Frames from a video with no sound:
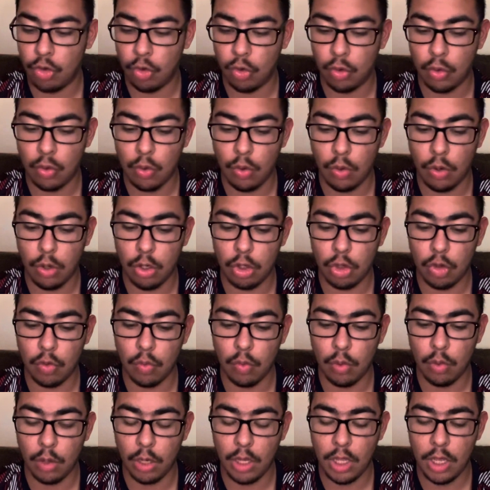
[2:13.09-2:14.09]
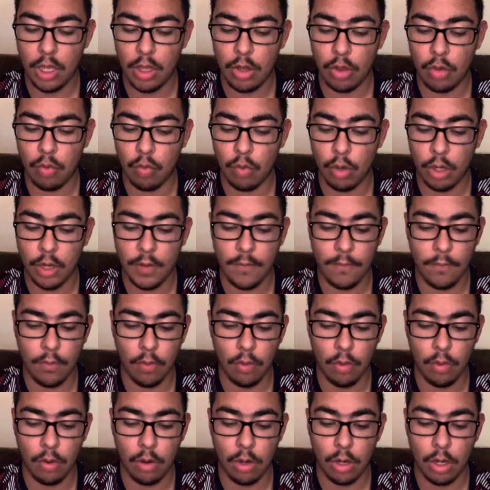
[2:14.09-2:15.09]
score
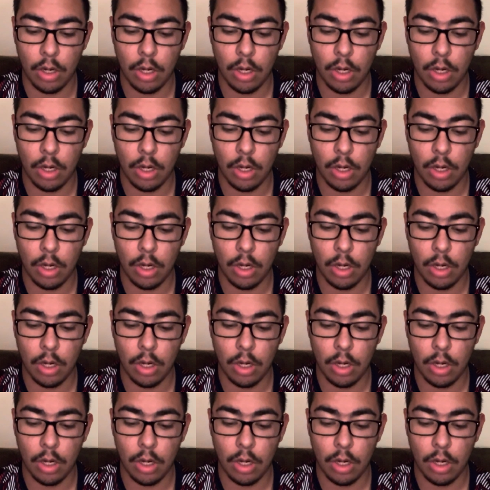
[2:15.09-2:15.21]
20-24.